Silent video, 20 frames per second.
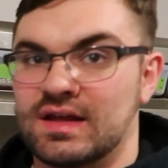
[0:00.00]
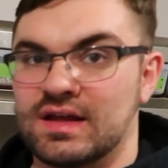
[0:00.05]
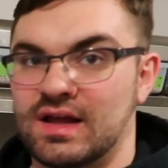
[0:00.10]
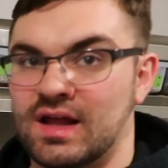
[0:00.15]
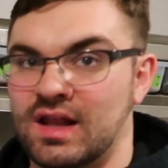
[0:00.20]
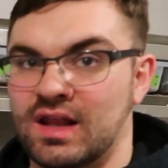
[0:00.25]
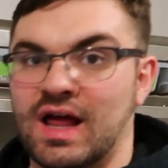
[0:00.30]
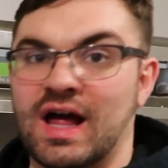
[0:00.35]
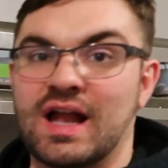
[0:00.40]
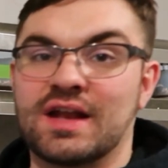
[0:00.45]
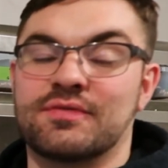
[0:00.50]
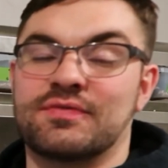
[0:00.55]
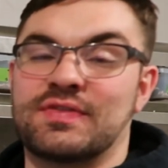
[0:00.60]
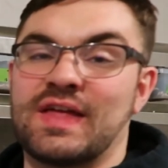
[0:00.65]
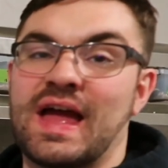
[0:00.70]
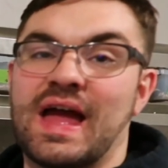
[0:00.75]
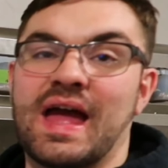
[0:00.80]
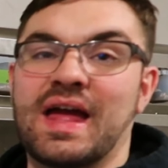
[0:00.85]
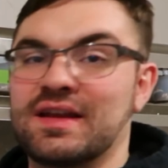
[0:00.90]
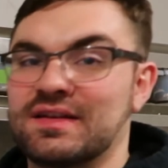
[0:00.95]
a lot
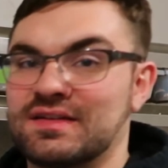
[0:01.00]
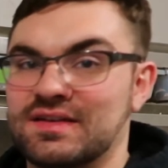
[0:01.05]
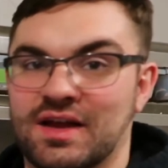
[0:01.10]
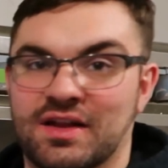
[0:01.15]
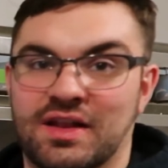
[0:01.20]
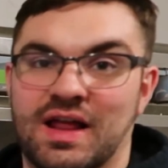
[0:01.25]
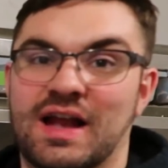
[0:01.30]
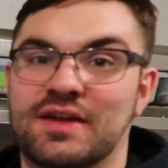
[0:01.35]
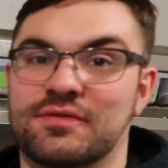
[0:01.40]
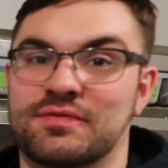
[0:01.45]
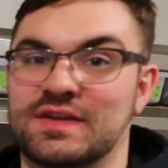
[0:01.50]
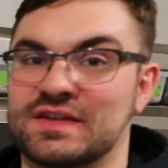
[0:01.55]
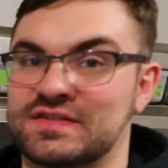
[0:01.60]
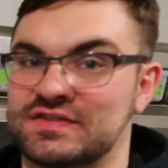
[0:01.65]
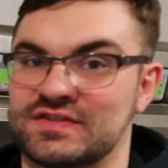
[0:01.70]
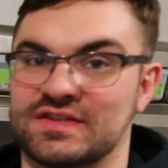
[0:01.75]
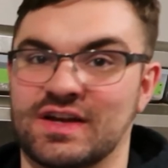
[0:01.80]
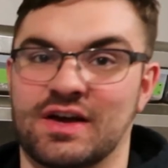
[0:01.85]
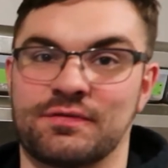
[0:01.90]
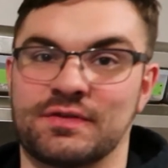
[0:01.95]
of this
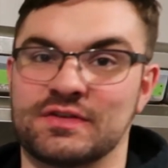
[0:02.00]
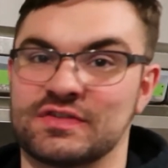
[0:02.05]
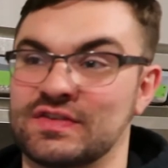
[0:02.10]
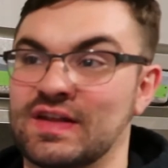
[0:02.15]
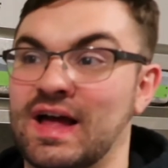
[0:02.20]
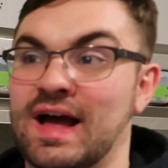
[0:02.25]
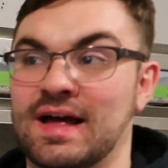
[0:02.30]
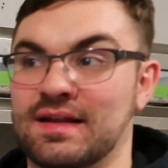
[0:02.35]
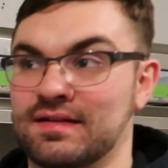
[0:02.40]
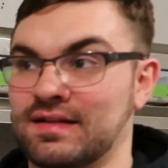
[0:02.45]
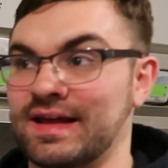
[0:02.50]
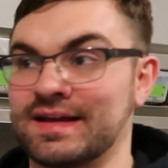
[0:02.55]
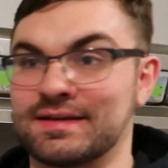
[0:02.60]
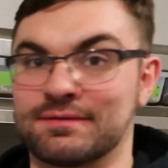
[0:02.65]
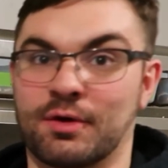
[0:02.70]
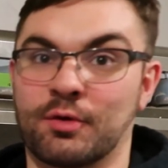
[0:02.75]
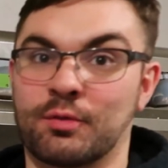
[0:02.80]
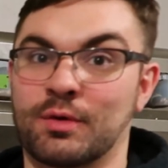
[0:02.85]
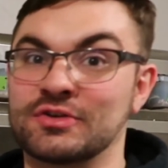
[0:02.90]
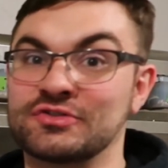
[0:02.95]
stuff is not like
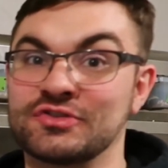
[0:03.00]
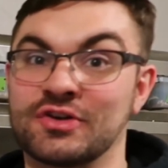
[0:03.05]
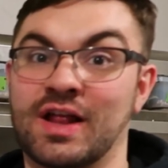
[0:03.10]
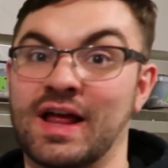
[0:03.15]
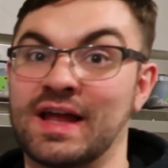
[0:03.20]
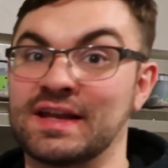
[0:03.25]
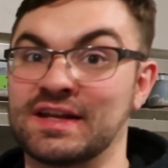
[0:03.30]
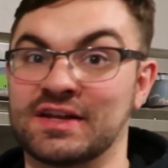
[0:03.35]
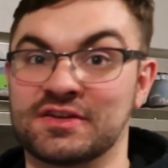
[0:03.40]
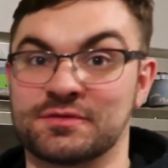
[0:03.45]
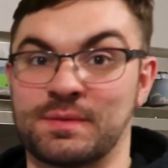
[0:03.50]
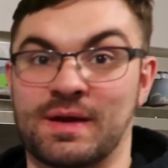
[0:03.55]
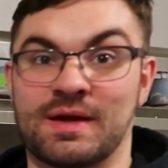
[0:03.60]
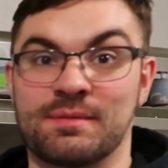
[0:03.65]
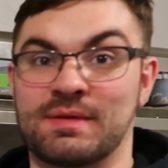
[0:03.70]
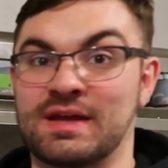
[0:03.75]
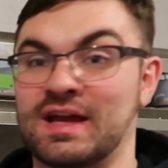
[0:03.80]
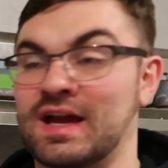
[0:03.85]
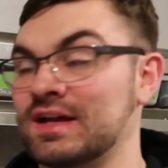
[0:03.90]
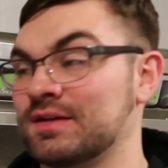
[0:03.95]
original ideas by
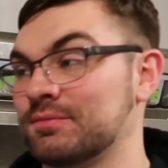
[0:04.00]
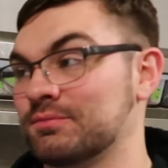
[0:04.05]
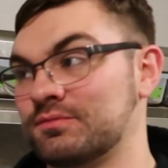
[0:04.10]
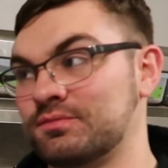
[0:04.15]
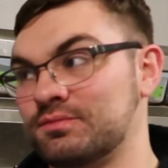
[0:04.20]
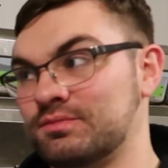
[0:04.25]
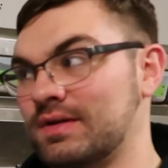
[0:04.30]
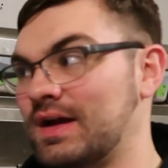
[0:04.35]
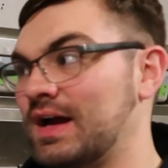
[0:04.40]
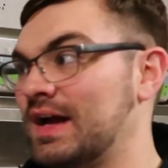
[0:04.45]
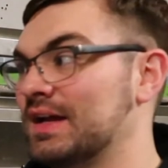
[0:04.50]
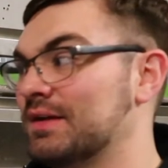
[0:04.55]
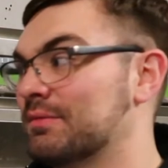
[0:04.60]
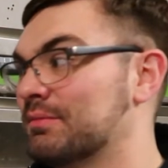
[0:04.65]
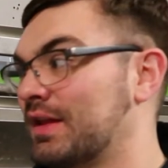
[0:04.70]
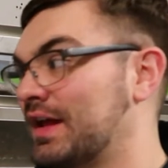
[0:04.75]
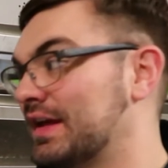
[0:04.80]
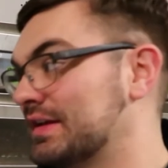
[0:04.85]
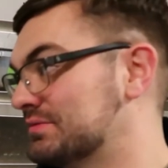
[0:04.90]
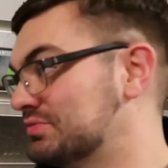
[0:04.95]
me. I am
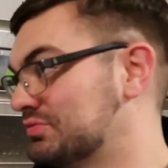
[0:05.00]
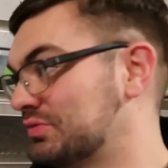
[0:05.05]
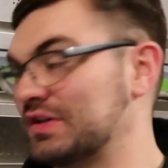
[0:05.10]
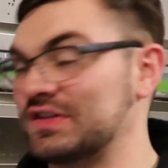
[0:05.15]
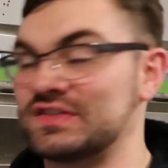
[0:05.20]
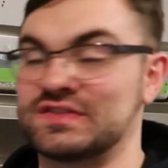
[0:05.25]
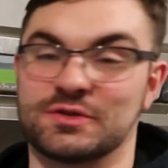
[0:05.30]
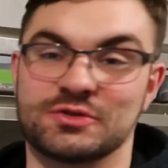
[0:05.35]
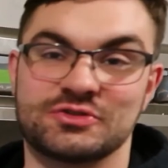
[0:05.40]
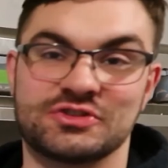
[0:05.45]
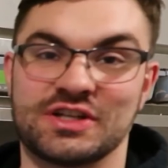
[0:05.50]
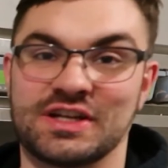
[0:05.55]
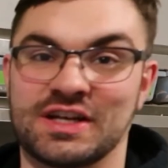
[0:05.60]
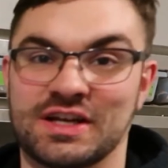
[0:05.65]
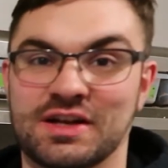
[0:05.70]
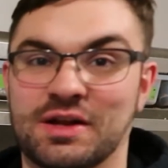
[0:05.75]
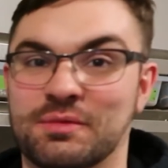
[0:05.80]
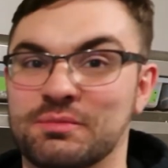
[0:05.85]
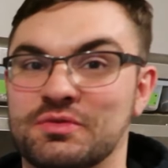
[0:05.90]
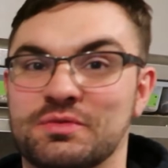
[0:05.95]
like researching it,
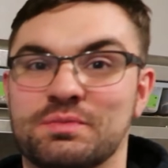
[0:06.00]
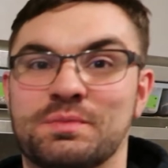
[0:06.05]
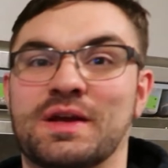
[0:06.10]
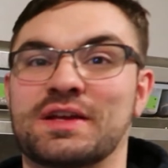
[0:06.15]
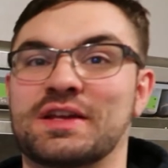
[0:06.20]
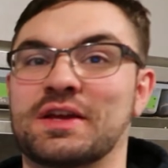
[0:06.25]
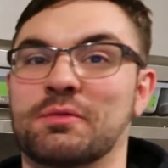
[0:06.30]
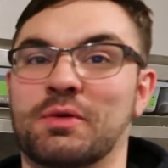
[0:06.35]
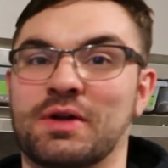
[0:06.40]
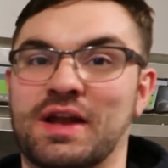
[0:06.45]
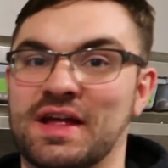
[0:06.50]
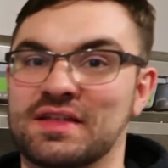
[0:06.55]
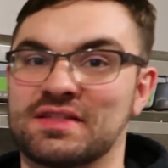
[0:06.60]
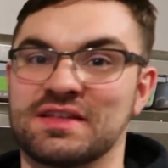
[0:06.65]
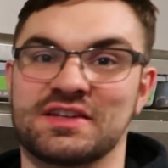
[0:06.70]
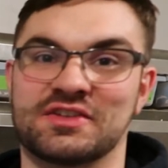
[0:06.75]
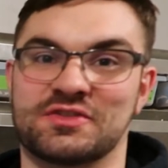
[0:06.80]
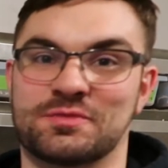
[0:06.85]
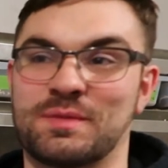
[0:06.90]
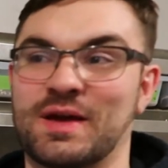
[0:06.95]
and I'm picking what I
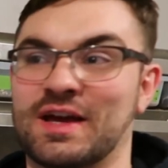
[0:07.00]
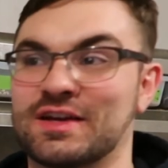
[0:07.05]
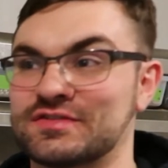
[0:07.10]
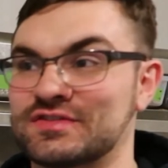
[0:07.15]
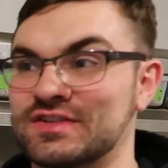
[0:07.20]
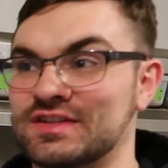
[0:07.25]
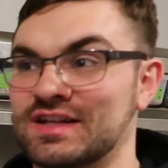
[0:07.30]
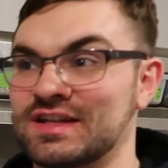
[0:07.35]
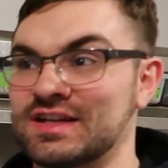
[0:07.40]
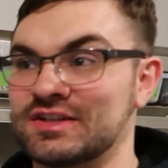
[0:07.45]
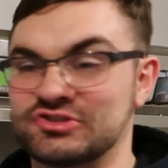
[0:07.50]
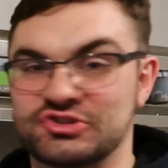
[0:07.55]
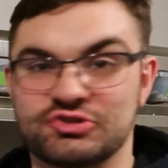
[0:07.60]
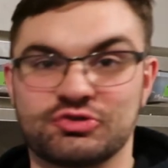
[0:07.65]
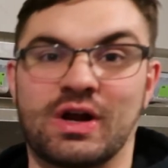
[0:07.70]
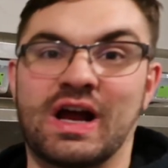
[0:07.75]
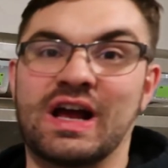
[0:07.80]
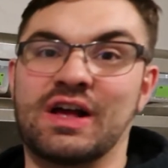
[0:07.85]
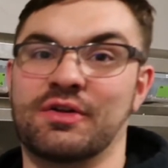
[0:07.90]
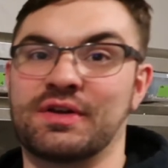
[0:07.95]
think is best, and then it's
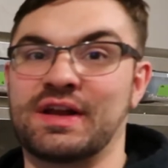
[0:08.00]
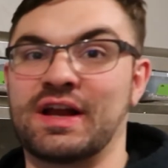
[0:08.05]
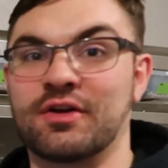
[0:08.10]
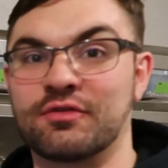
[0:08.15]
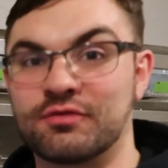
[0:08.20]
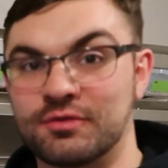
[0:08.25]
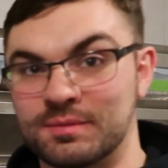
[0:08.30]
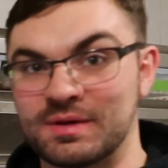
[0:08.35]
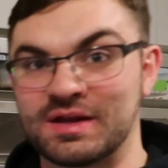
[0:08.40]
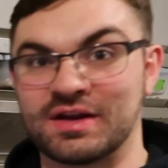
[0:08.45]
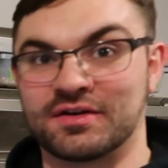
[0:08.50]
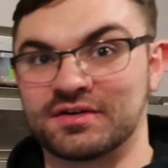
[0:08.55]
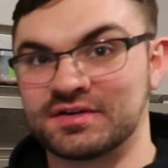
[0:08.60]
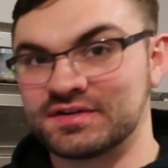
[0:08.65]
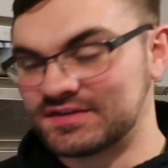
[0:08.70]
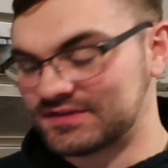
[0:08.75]
trial and error from here.